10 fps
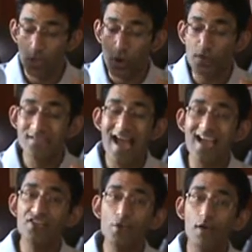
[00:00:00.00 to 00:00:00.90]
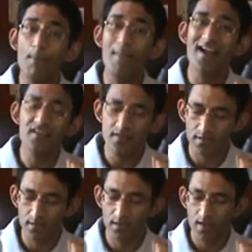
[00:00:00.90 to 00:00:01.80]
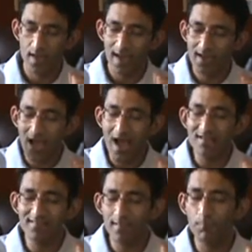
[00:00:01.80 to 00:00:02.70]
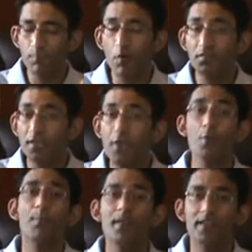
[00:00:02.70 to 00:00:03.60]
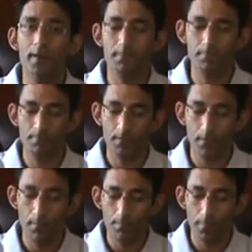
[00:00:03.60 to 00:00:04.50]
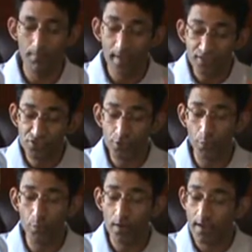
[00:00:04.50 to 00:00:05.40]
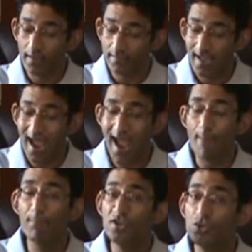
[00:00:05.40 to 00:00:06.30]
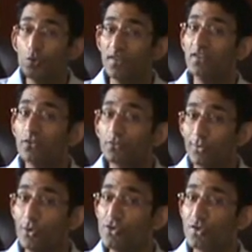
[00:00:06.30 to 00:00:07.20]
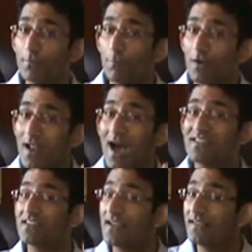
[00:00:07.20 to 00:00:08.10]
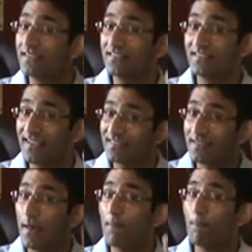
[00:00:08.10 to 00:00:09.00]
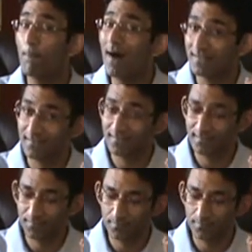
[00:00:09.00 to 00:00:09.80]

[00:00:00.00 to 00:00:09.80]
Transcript: contact your competitor and ask them for their opinion, but make sure they have been using the solution for last 6 months.